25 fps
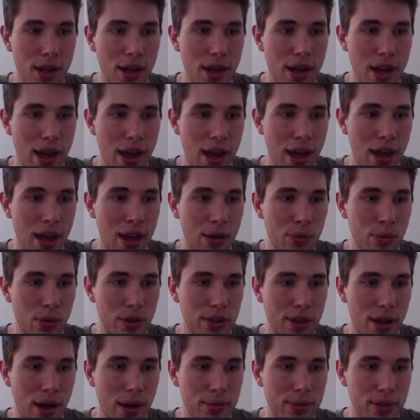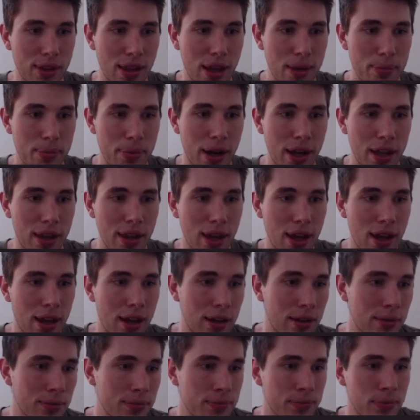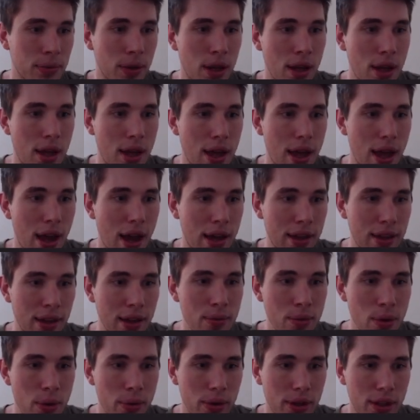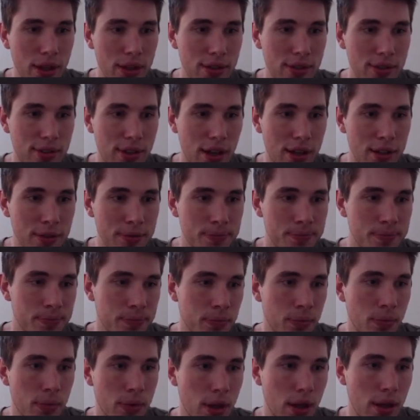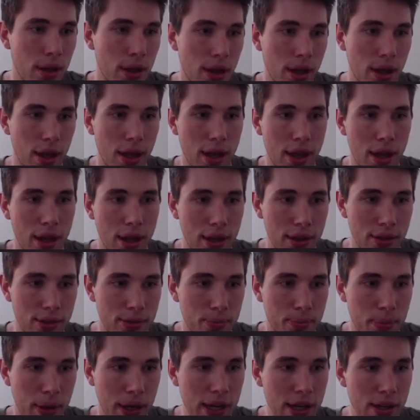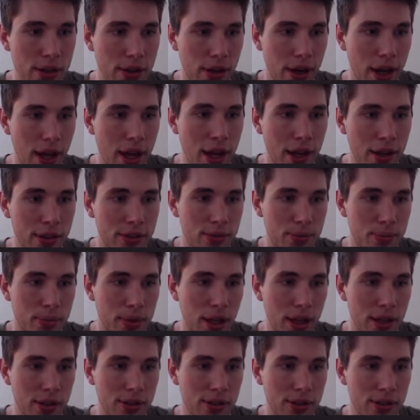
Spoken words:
and we're timesing that by the n. And then what we can say is p.x plus